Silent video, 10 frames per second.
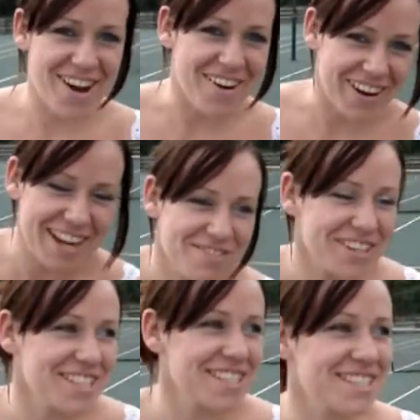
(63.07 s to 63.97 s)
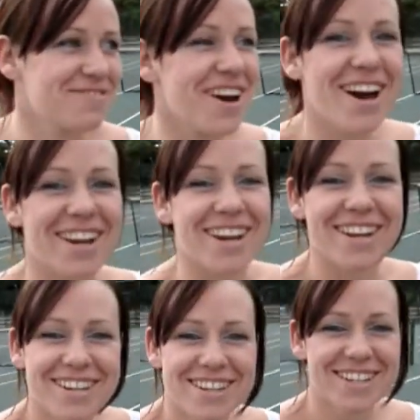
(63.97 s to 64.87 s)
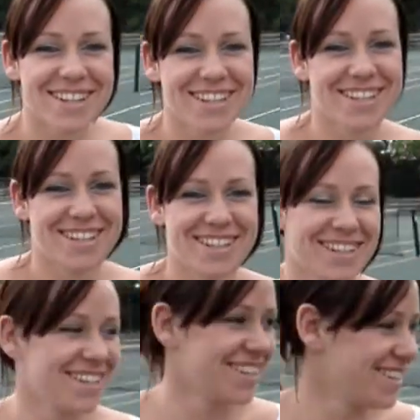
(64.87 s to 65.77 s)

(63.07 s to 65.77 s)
Sorry, because it's fun. Good, okay.